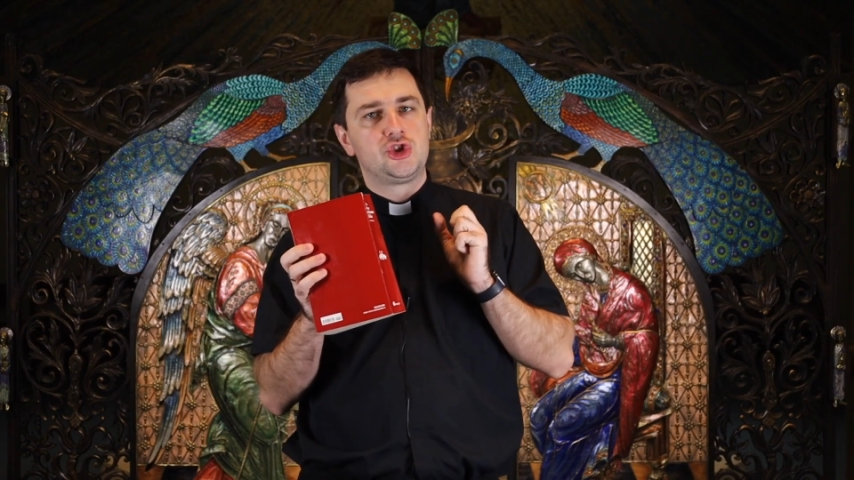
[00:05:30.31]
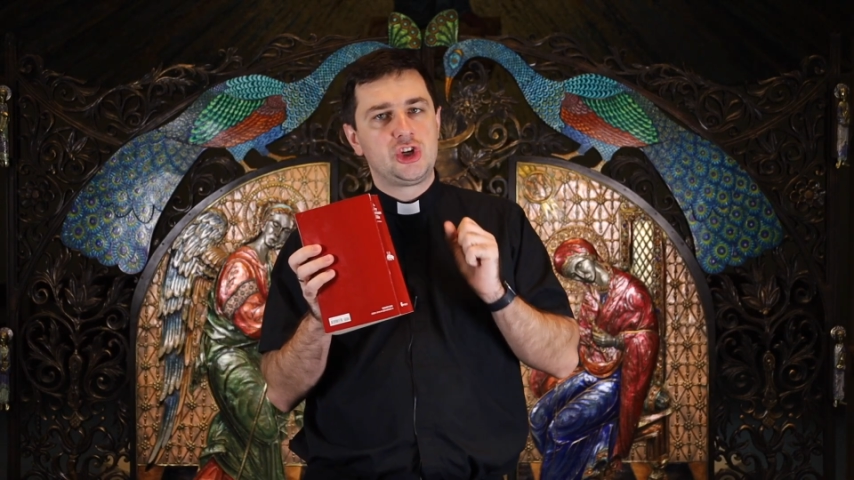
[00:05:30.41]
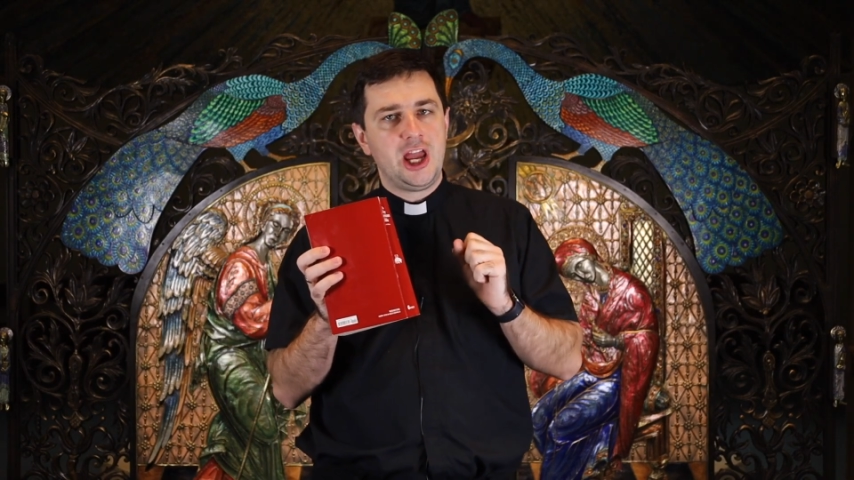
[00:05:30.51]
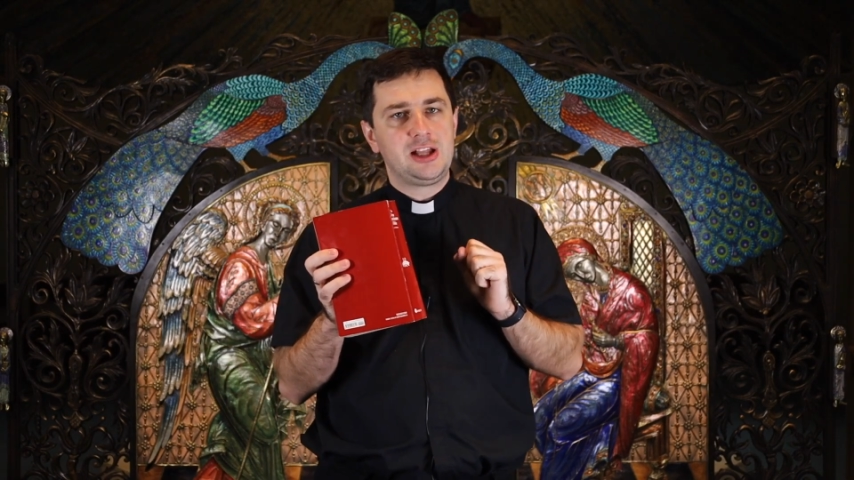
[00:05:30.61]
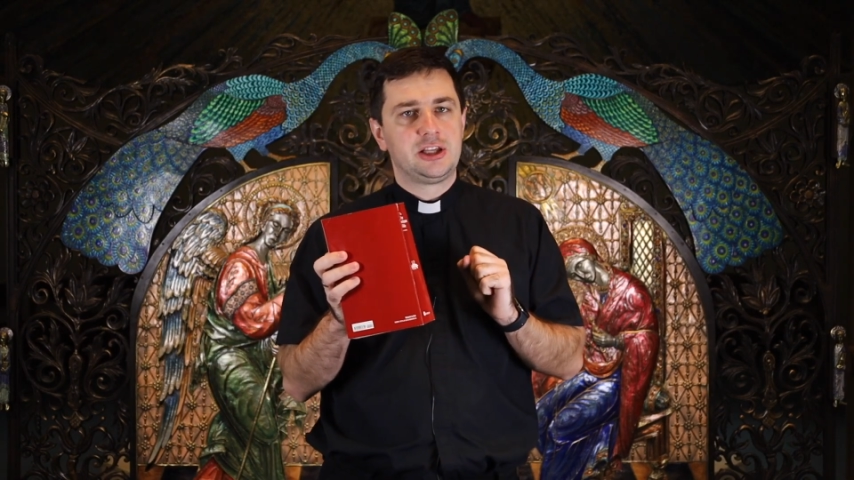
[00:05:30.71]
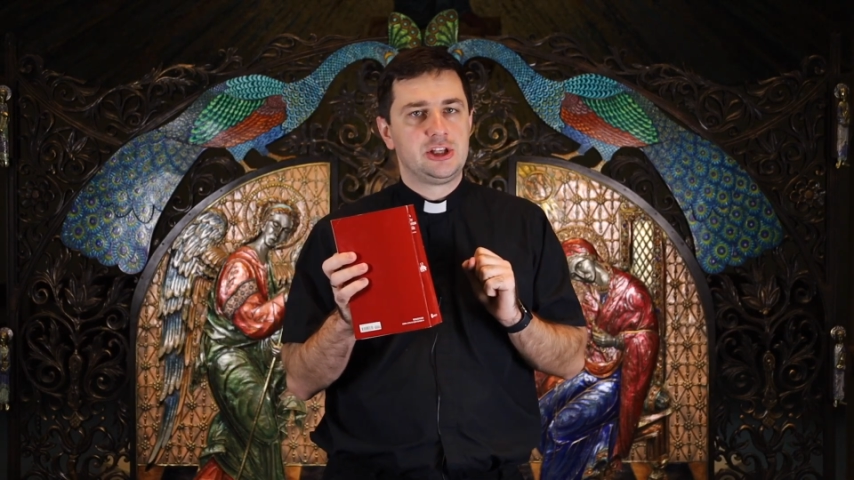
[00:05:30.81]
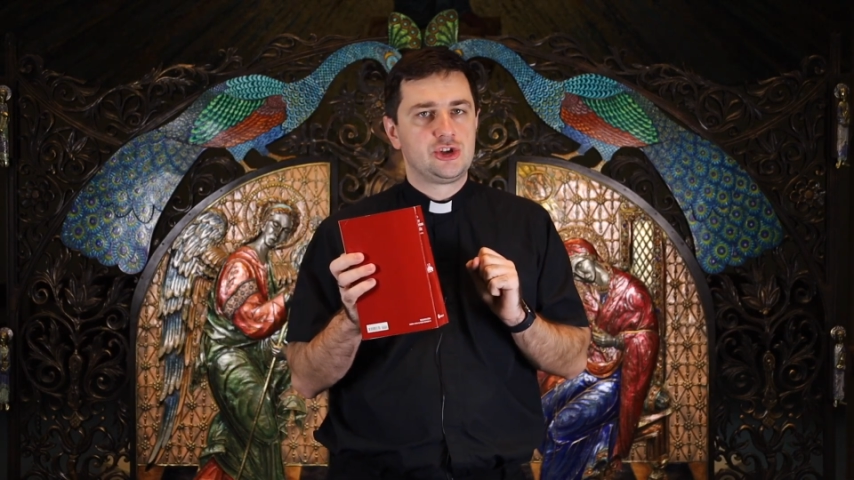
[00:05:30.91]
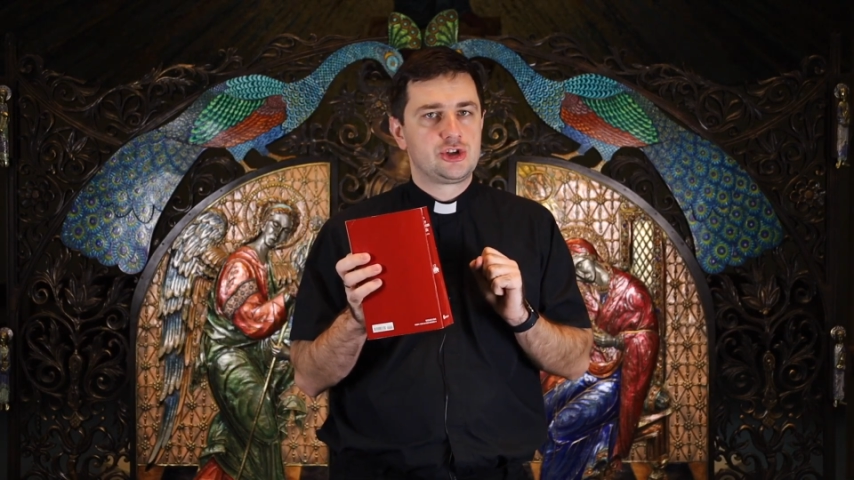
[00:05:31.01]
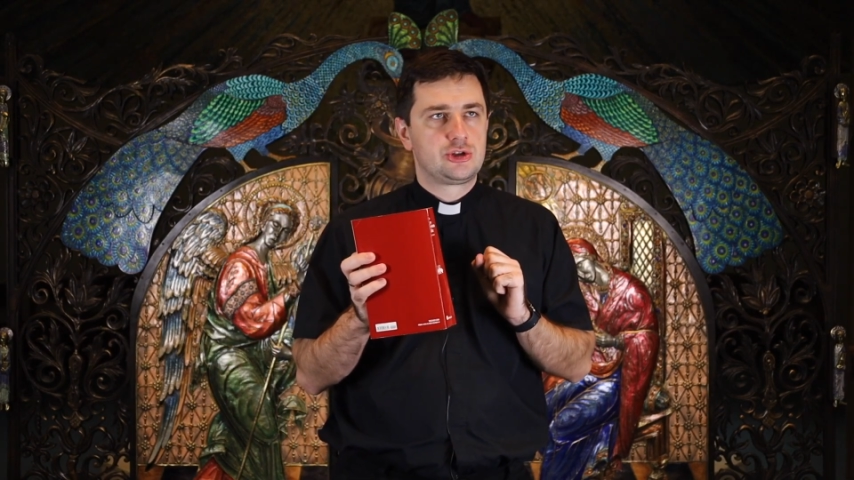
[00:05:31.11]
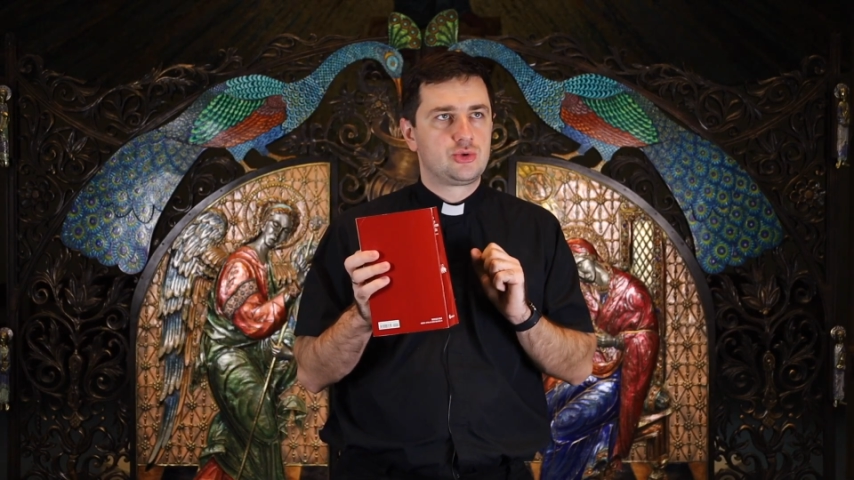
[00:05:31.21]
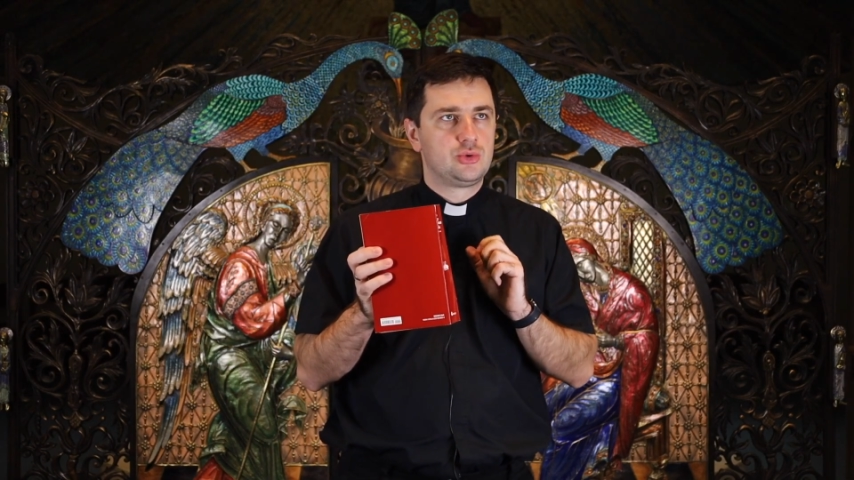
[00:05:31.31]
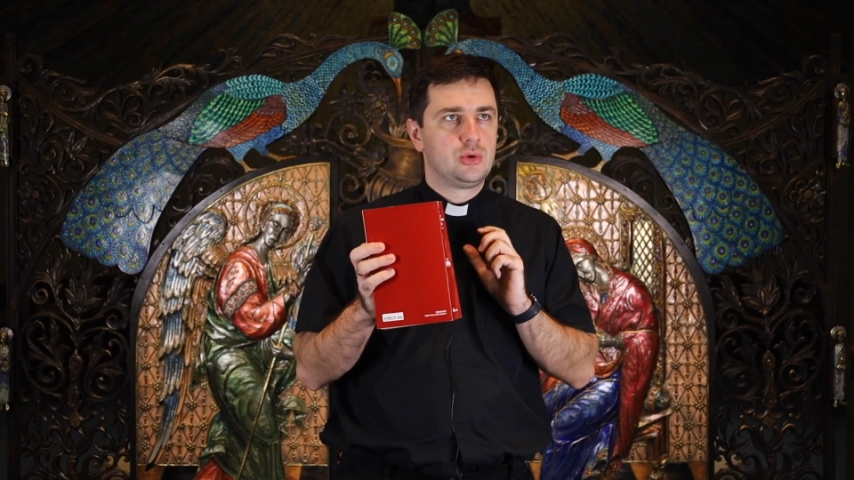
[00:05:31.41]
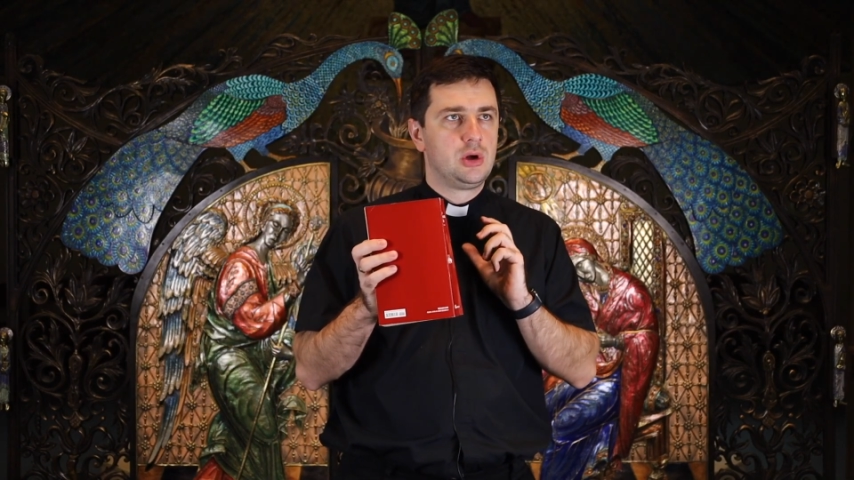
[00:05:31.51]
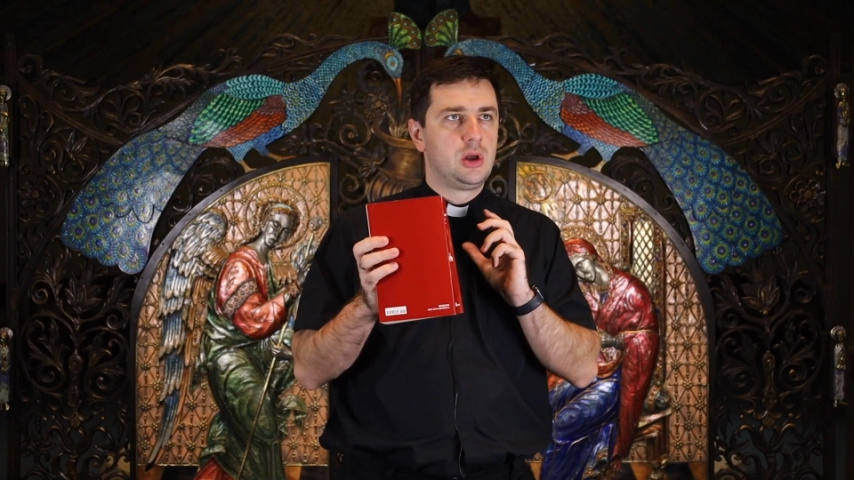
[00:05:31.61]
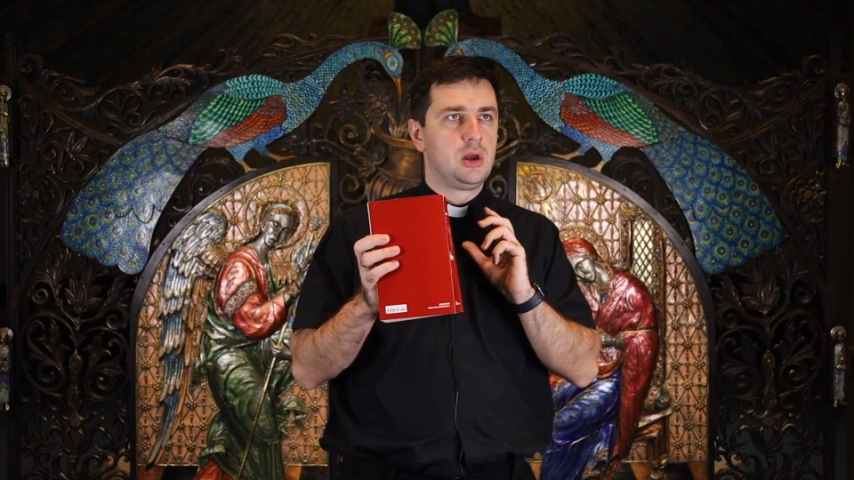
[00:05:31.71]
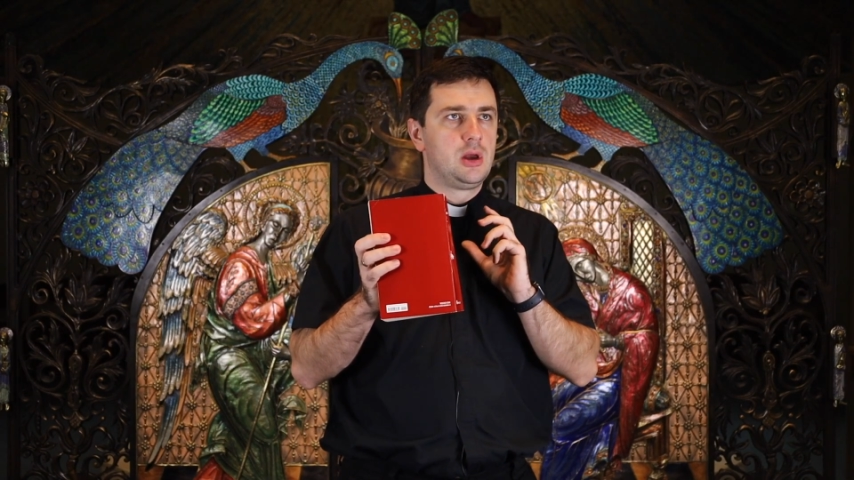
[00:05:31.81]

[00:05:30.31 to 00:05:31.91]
challenge to